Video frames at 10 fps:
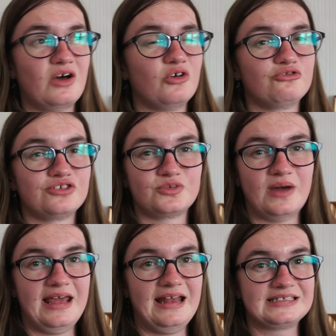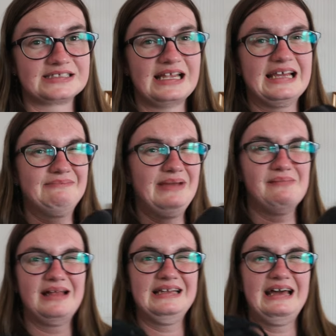120, and it's just like me, I'm
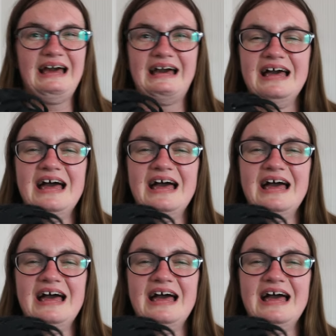like, nah,